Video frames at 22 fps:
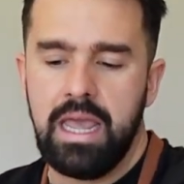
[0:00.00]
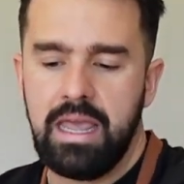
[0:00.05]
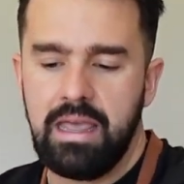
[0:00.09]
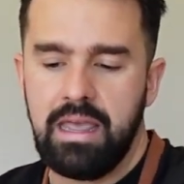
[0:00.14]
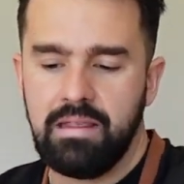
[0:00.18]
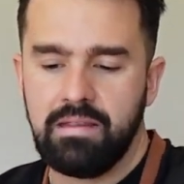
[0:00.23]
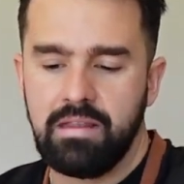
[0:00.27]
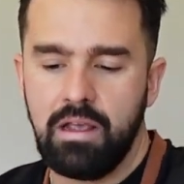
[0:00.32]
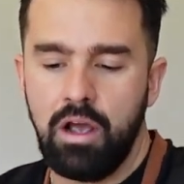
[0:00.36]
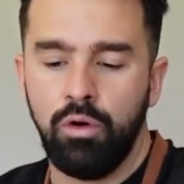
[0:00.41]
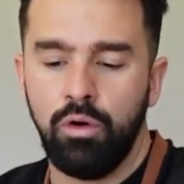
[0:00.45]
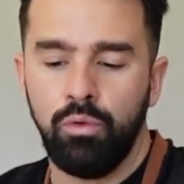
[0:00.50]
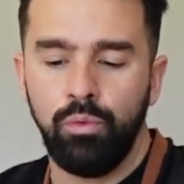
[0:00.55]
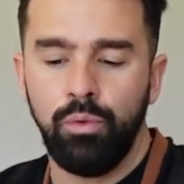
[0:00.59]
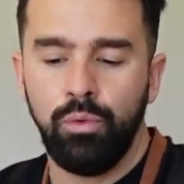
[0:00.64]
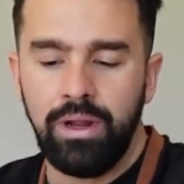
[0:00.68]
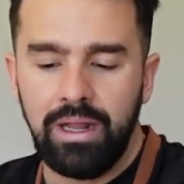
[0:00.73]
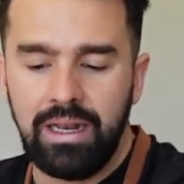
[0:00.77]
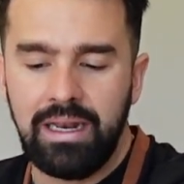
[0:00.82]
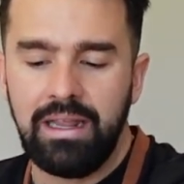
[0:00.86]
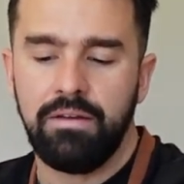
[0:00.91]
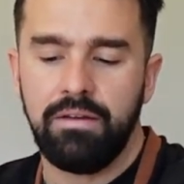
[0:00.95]
is a
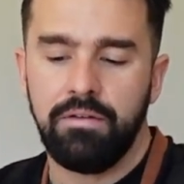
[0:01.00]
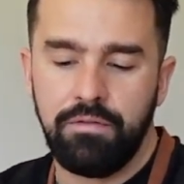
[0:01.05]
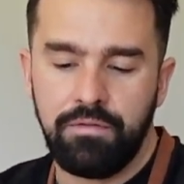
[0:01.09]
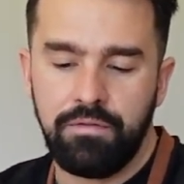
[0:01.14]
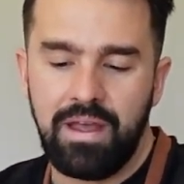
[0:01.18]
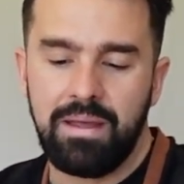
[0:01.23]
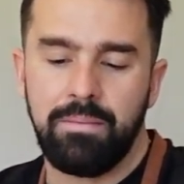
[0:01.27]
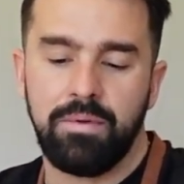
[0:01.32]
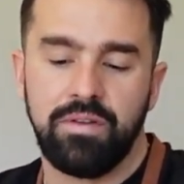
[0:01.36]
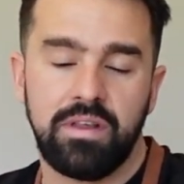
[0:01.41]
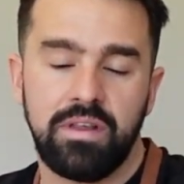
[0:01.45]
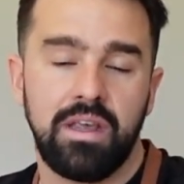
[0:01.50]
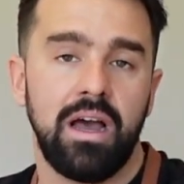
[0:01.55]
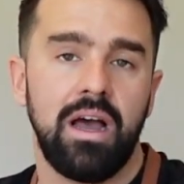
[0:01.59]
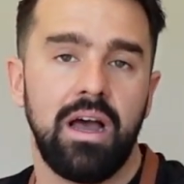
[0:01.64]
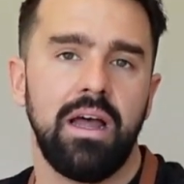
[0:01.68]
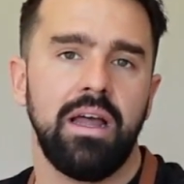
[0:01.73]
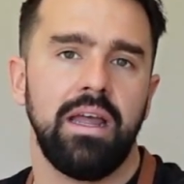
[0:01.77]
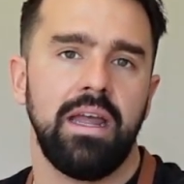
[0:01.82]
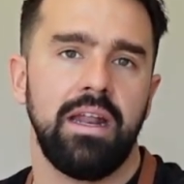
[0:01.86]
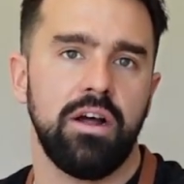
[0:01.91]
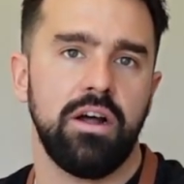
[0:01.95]
really famous
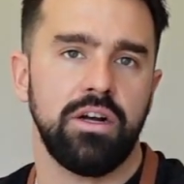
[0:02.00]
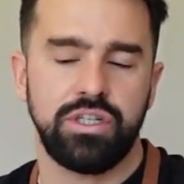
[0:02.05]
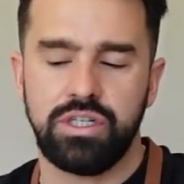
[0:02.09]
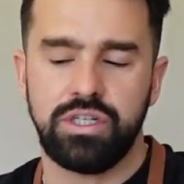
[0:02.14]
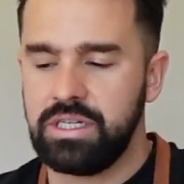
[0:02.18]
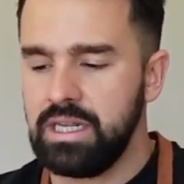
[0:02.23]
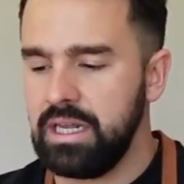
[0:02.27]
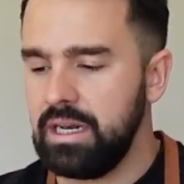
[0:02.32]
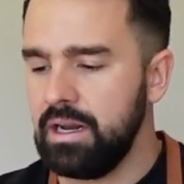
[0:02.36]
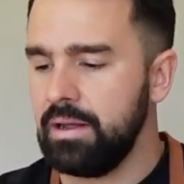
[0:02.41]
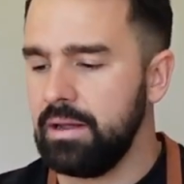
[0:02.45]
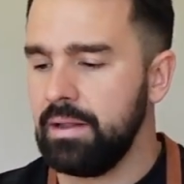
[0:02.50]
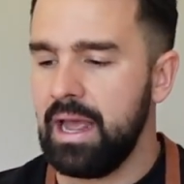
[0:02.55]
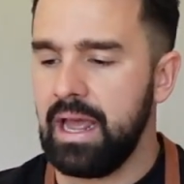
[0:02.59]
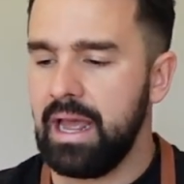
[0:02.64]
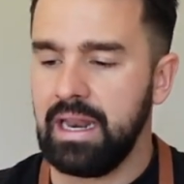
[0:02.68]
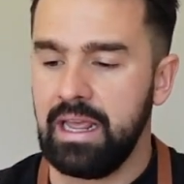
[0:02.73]
cut in Argentina,